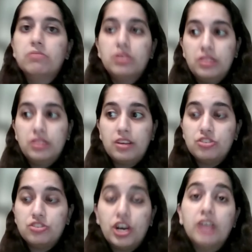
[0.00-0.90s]
their
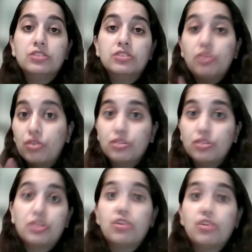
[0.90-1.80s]
child all the
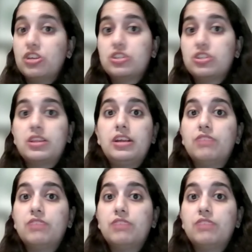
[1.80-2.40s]
knowledge that they need